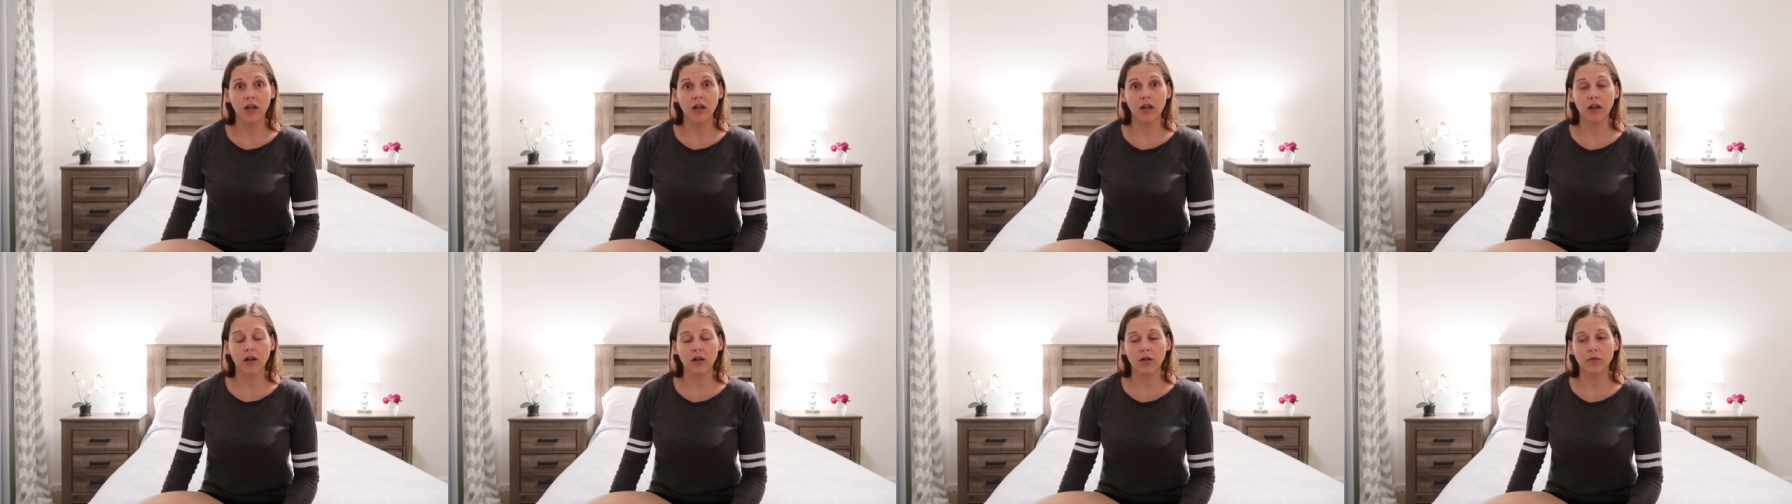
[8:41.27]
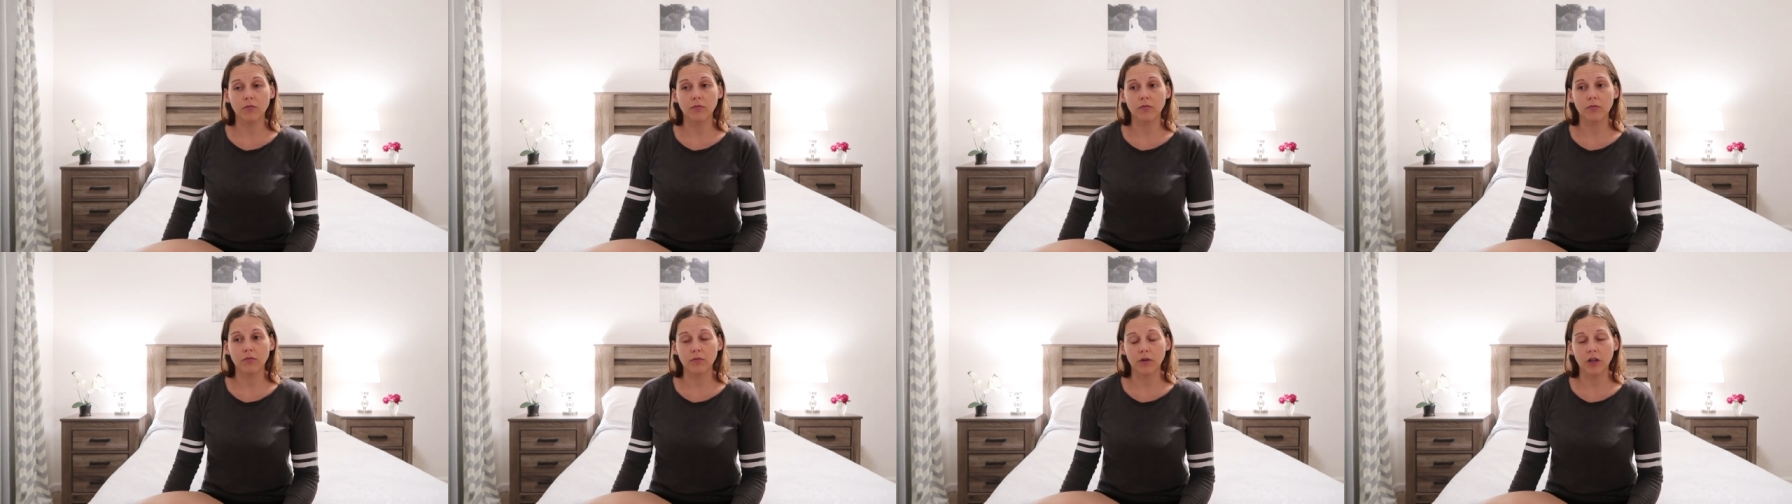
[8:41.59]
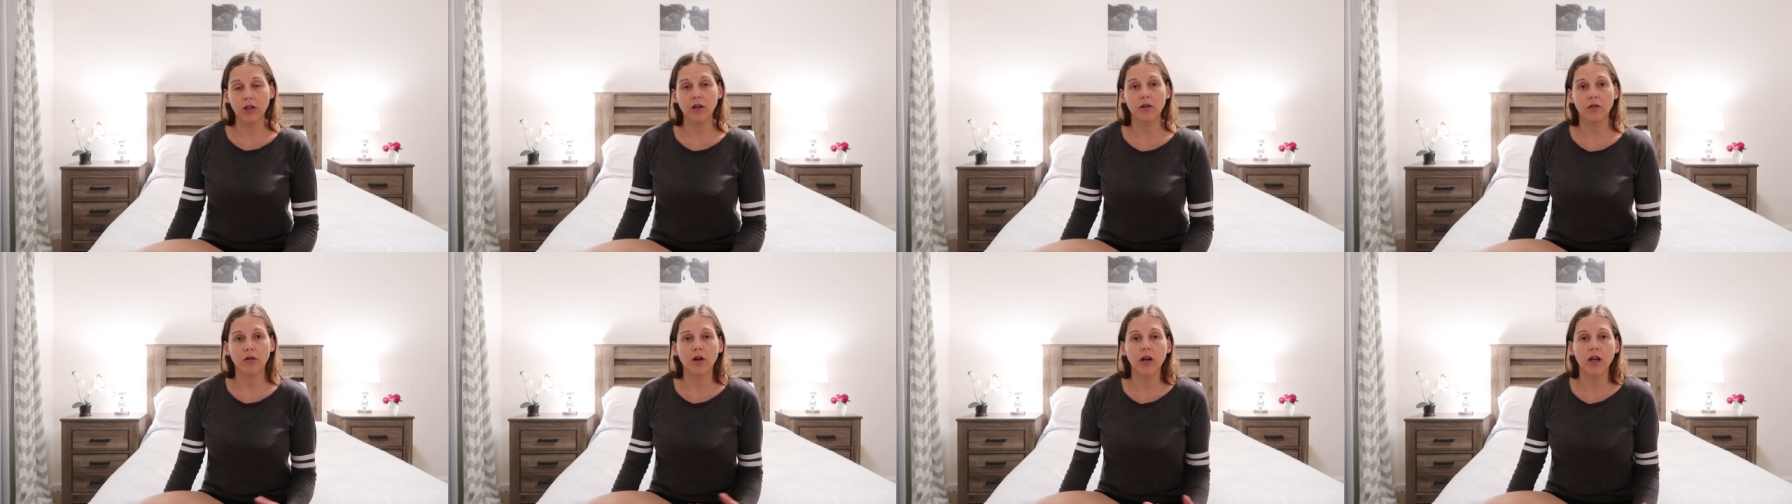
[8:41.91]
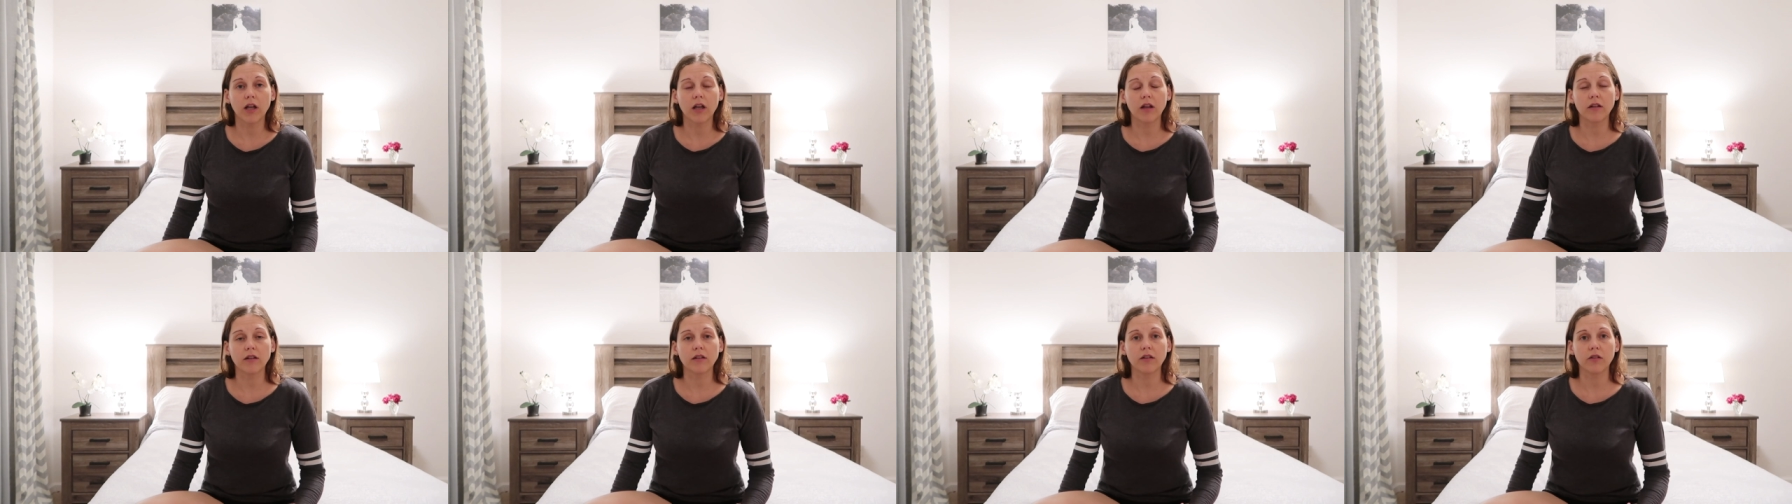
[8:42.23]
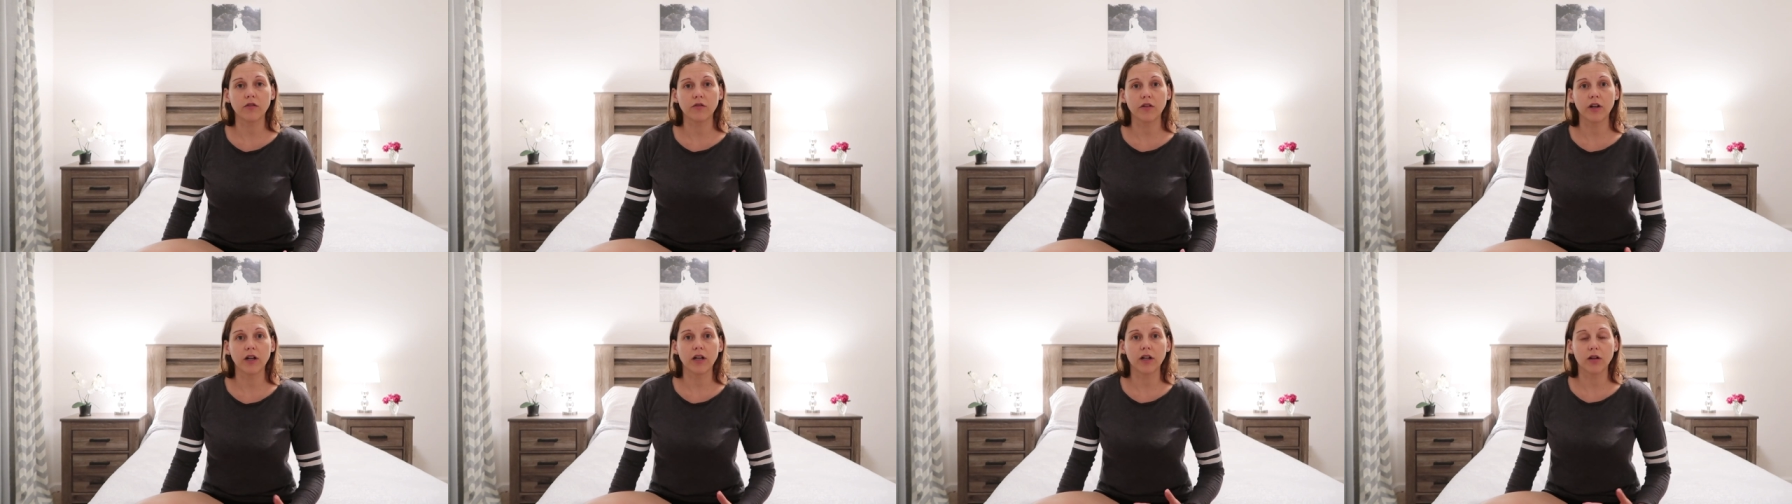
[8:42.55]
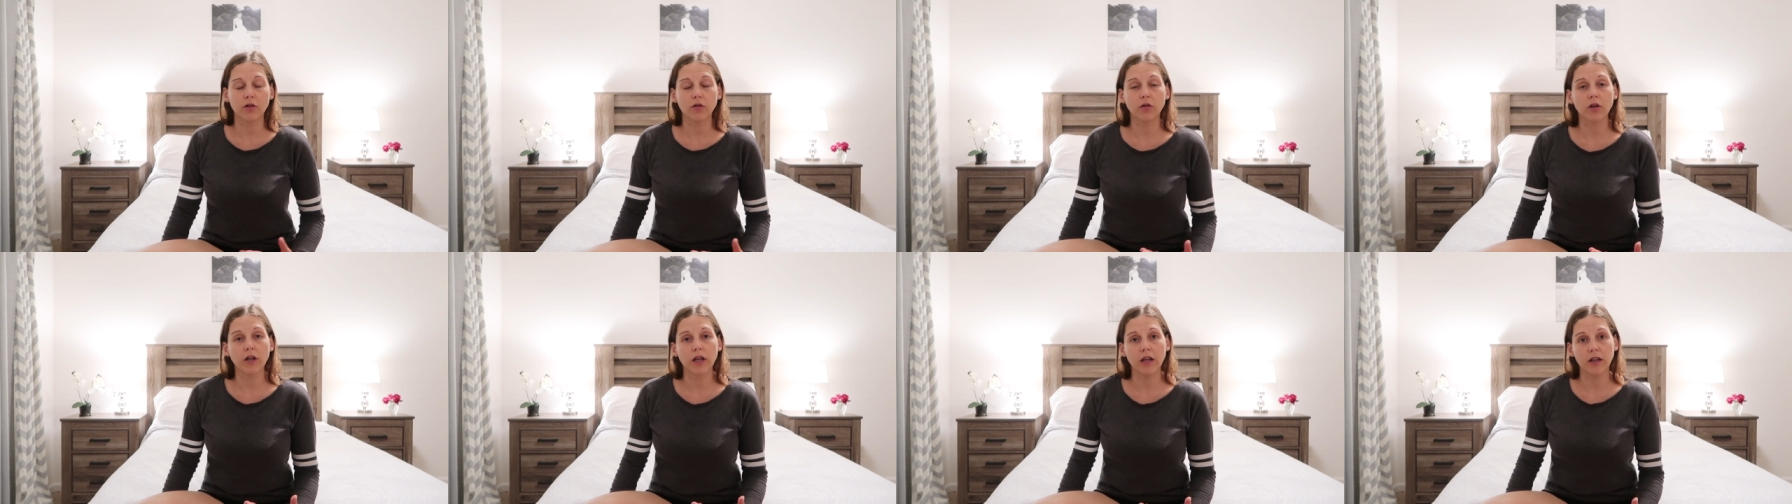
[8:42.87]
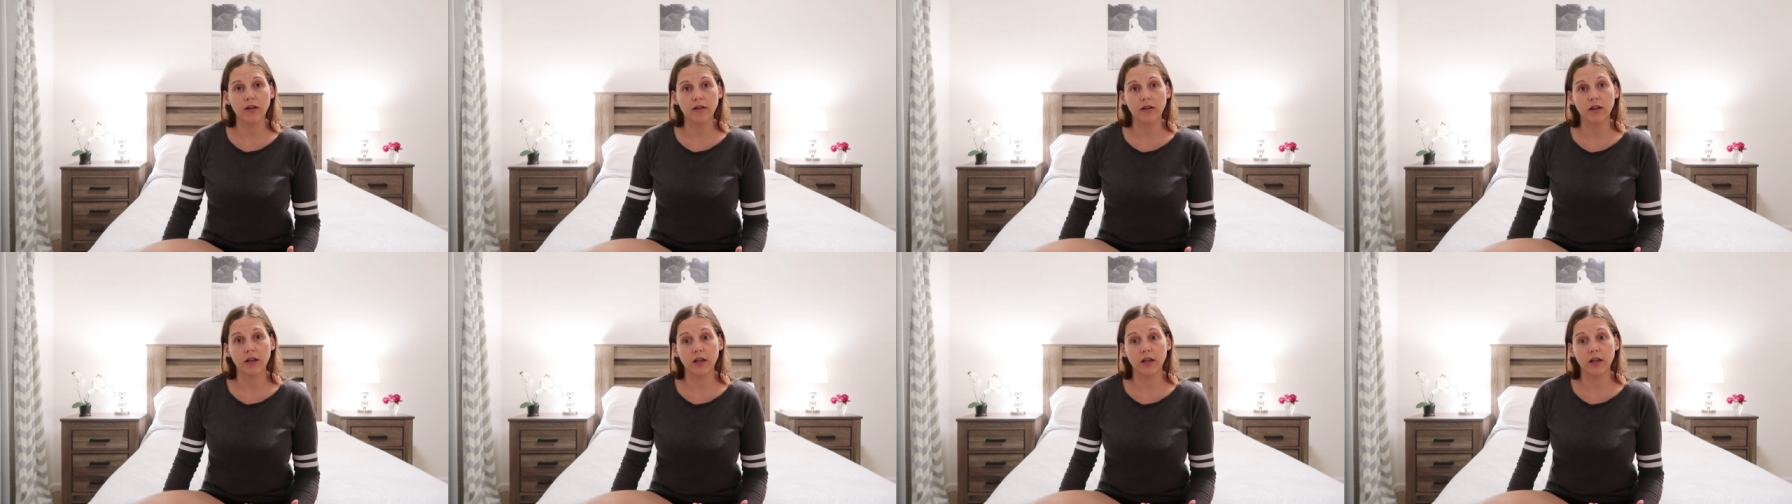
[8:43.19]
um, you know I got this feeling okay it's